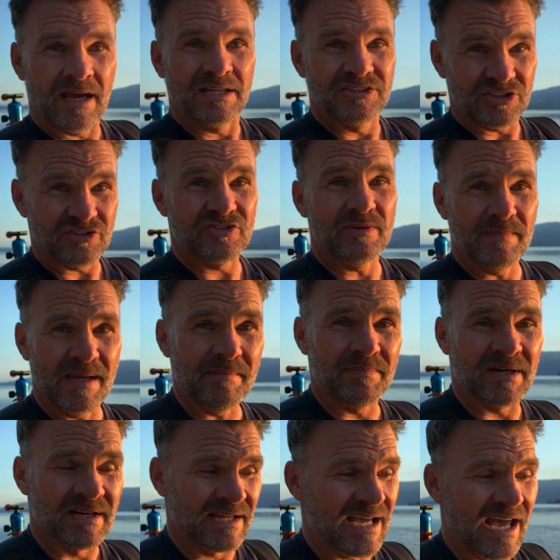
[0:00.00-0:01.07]
And just
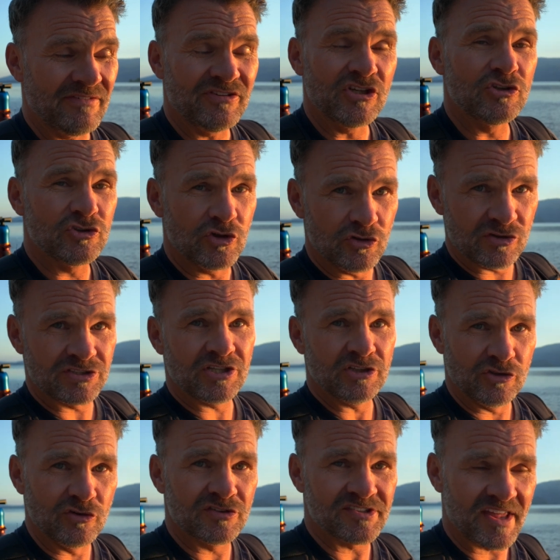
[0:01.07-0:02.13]
remember, if you choose to
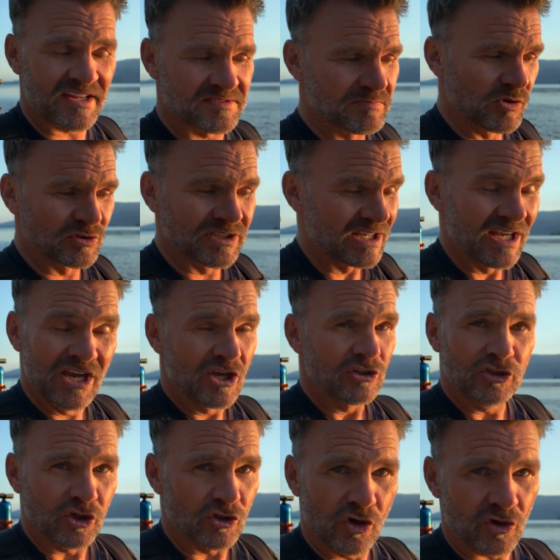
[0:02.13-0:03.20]
use this mode,
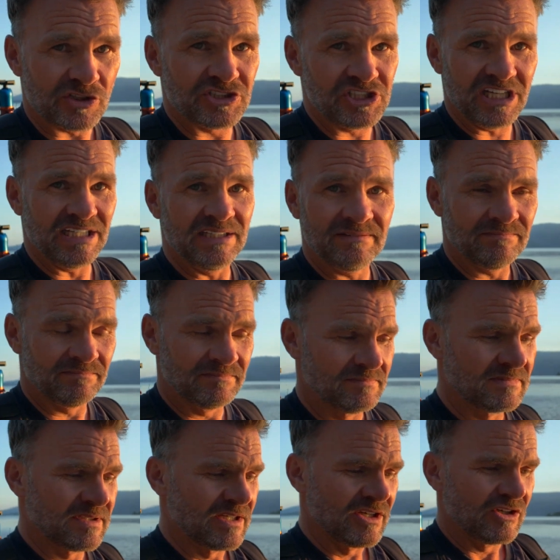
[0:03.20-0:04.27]
you're not cheating,
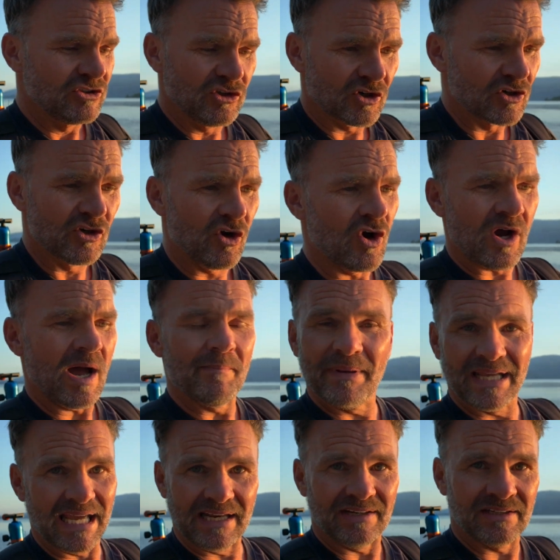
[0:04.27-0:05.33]
you're not a
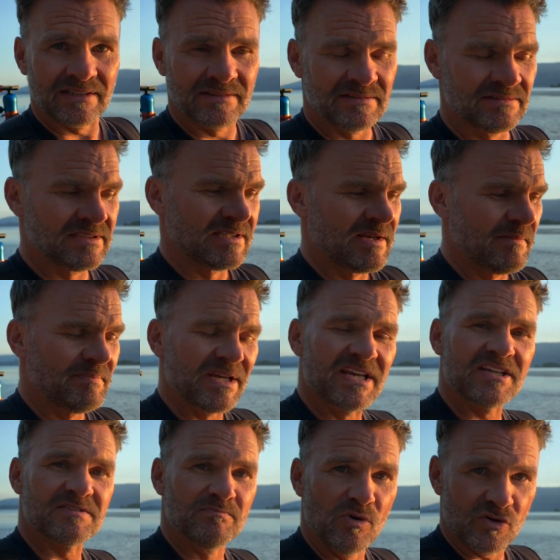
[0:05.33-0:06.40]
beginner,
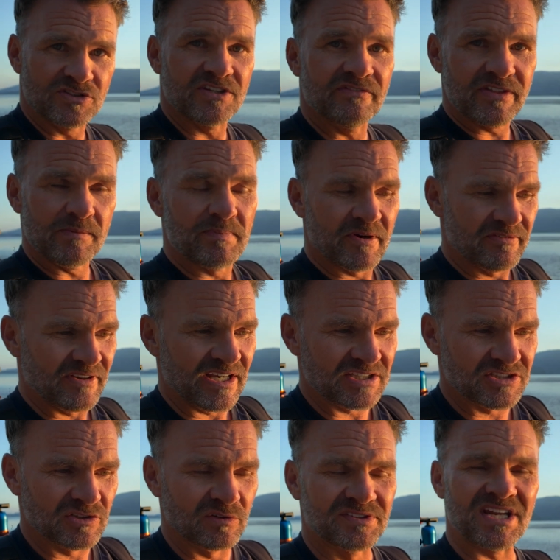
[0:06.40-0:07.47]
because most of the
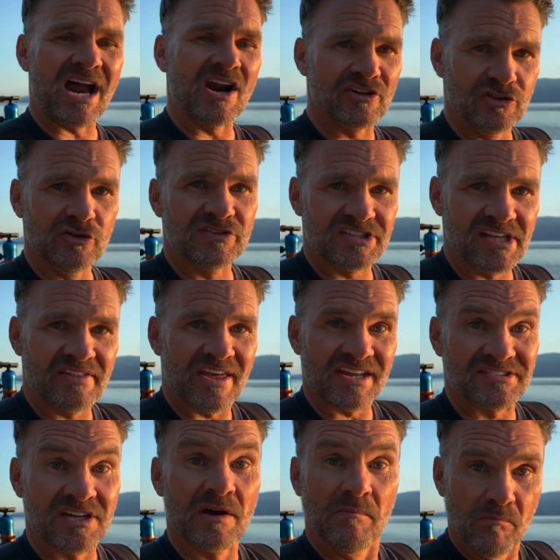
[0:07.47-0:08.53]
professionals are using
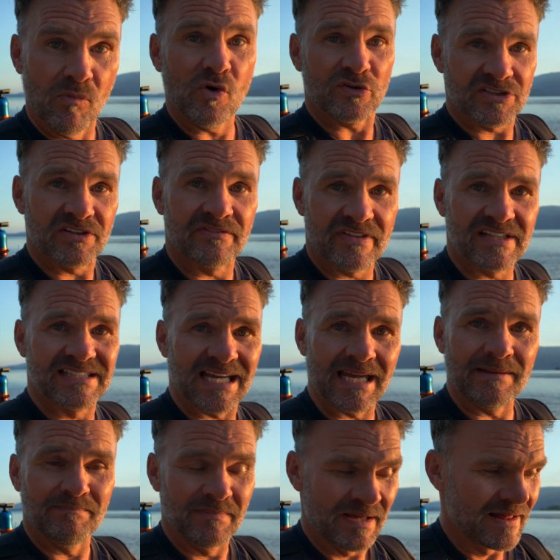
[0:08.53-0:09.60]
this most of the
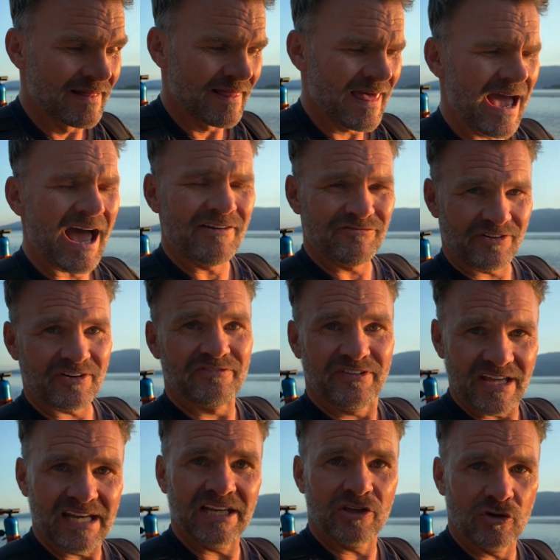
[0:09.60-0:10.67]
time, and for
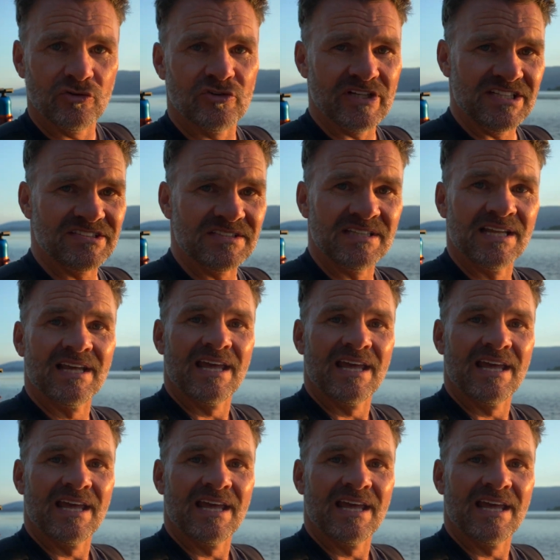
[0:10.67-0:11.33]
very good reason.